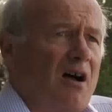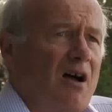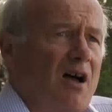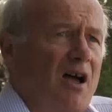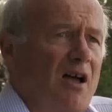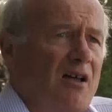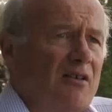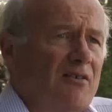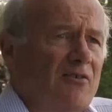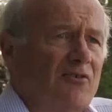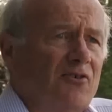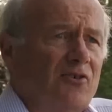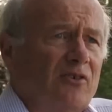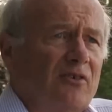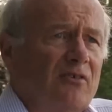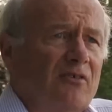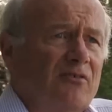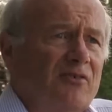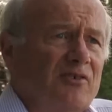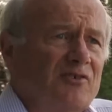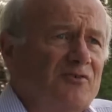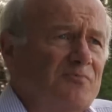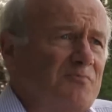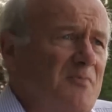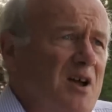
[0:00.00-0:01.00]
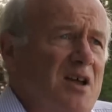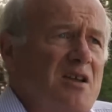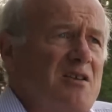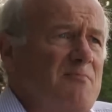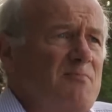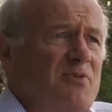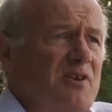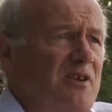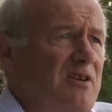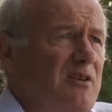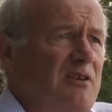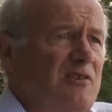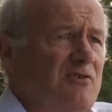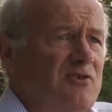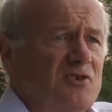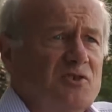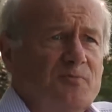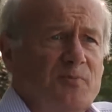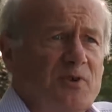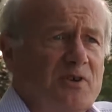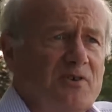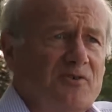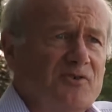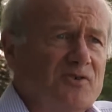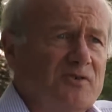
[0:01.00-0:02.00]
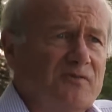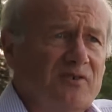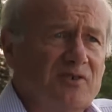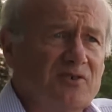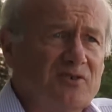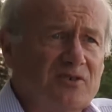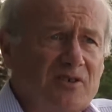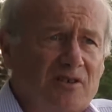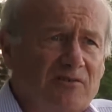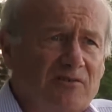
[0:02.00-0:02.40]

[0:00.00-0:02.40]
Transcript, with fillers: and this may be just because of his